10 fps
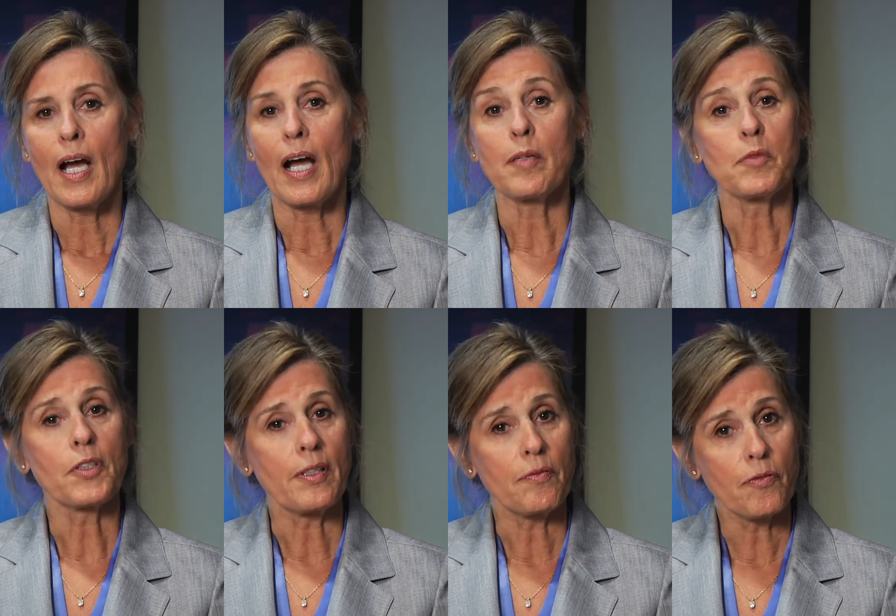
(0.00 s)
I am
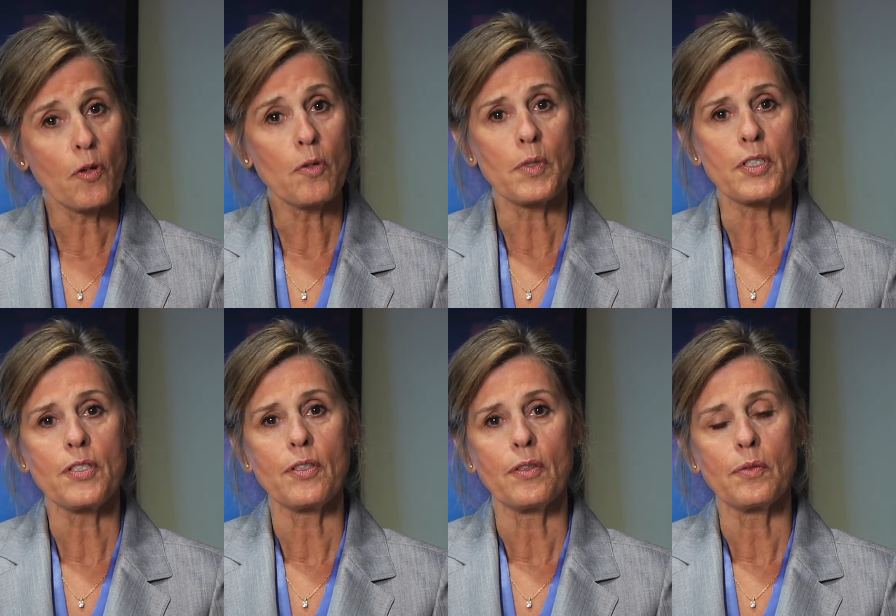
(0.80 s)
looking forward
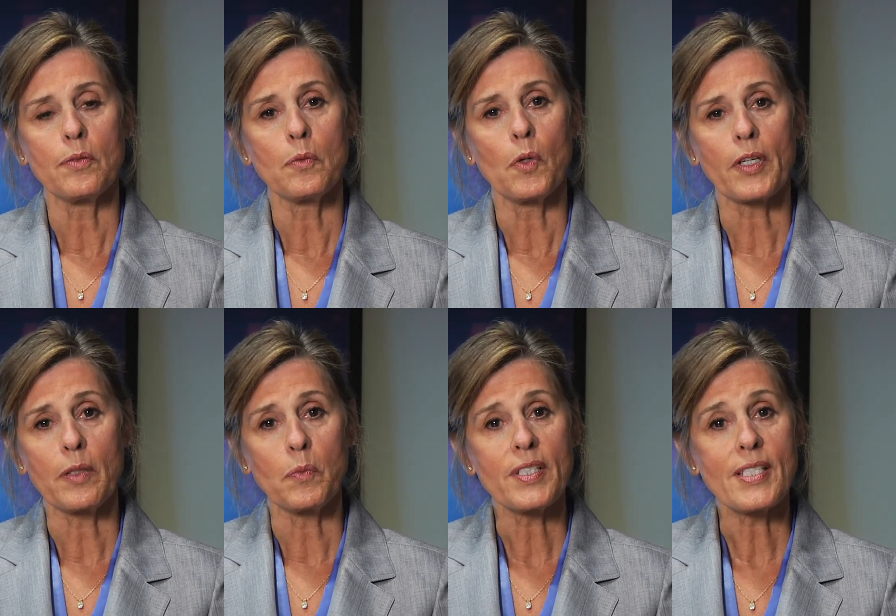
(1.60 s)
to
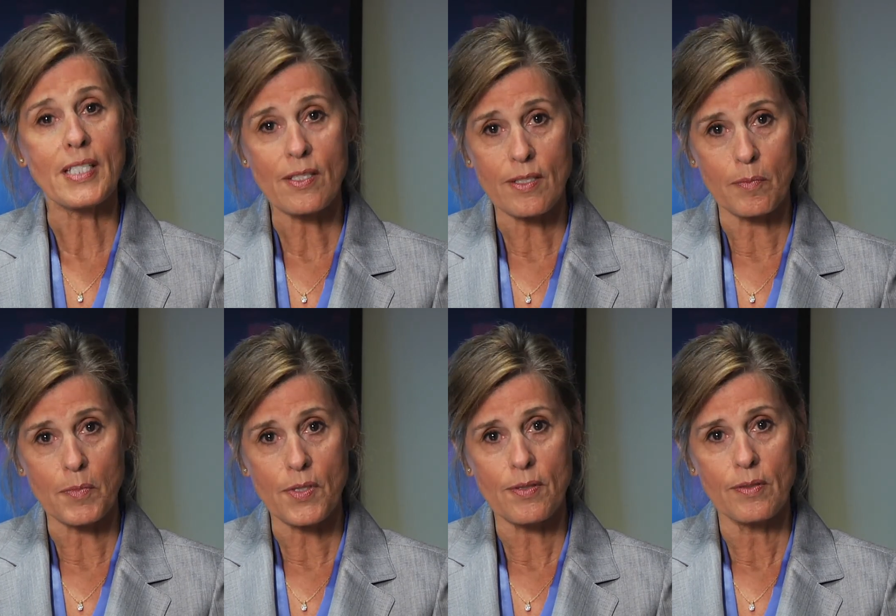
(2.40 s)
working with
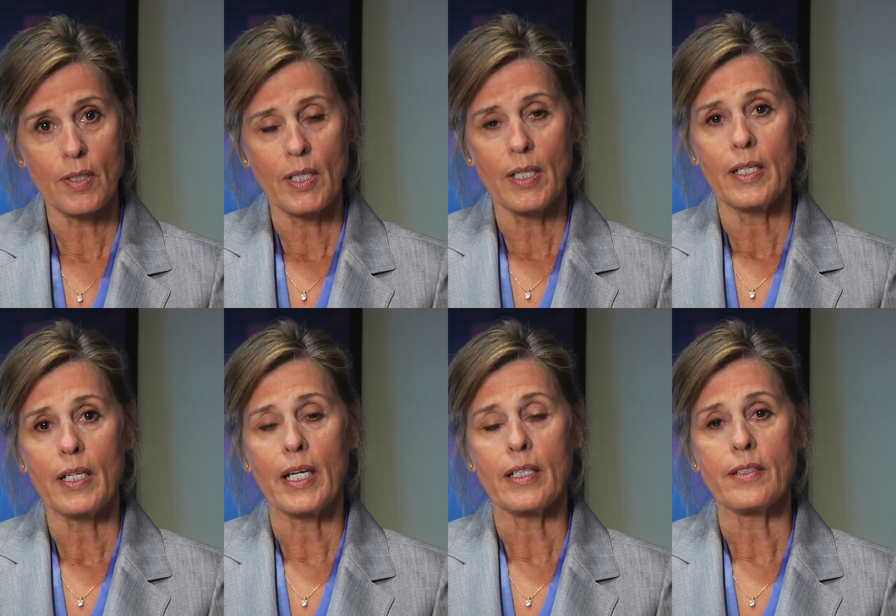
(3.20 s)
systems
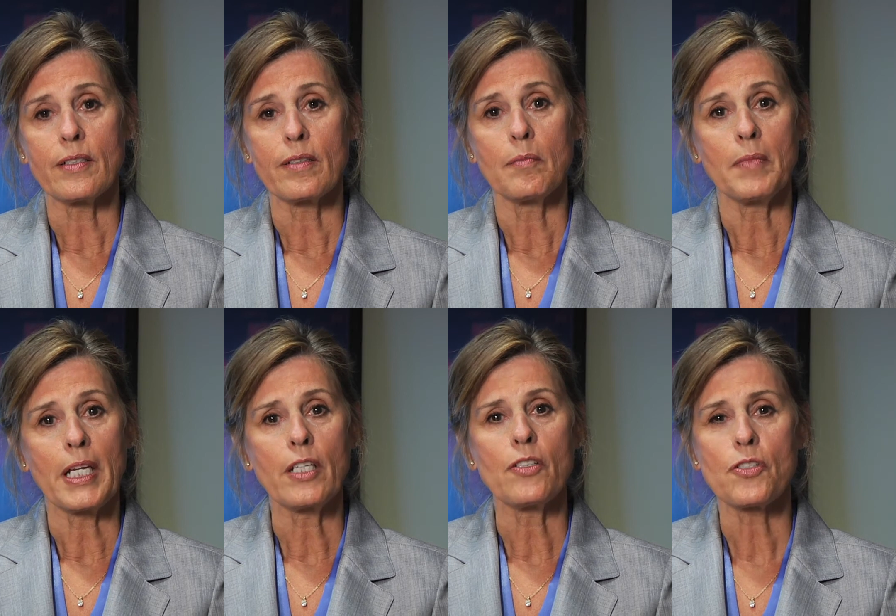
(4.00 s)
and
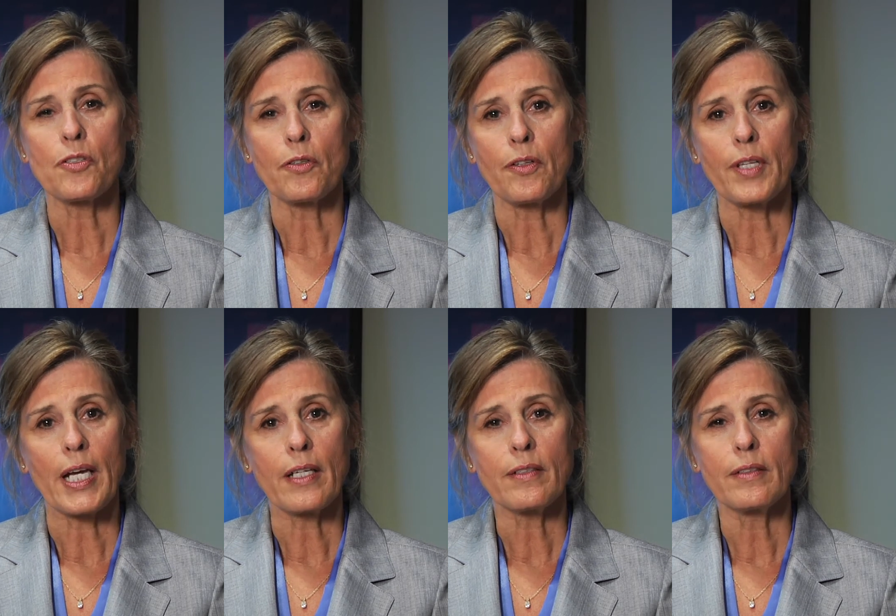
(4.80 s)
making sure
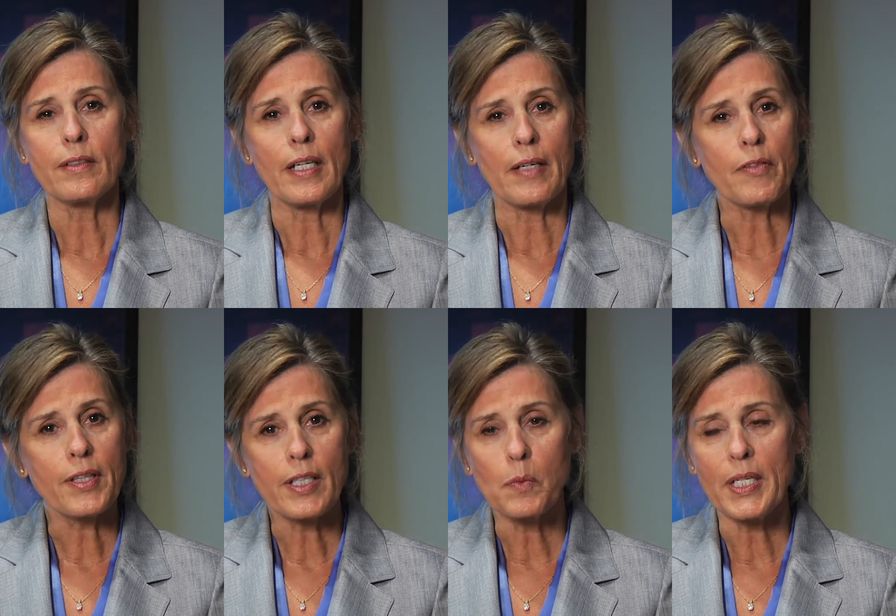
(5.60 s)
that
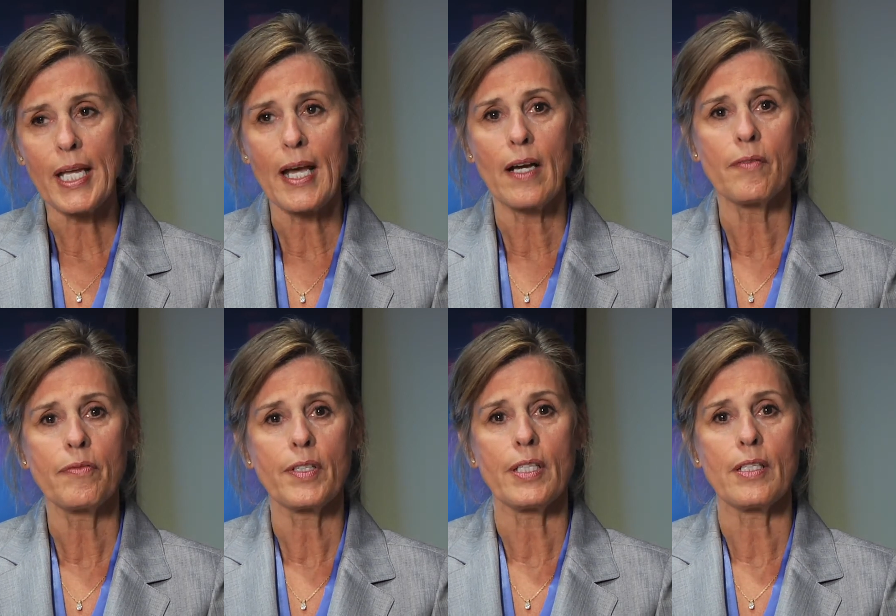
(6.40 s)
everything we
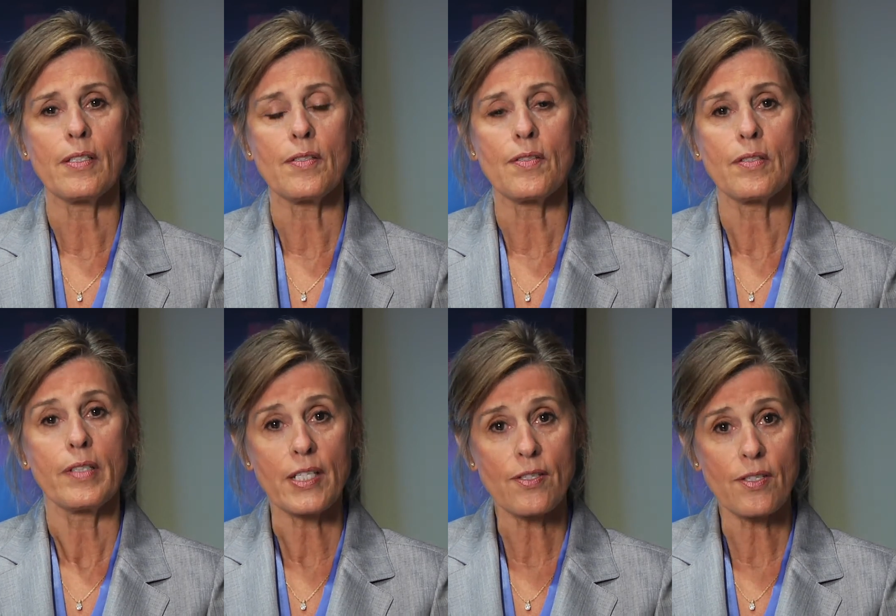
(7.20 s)
have is
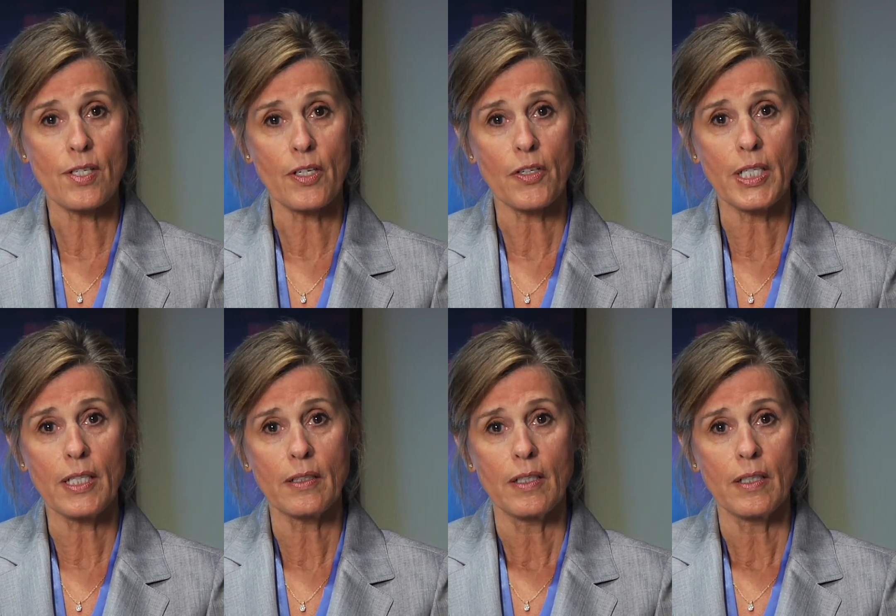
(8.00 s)
necessary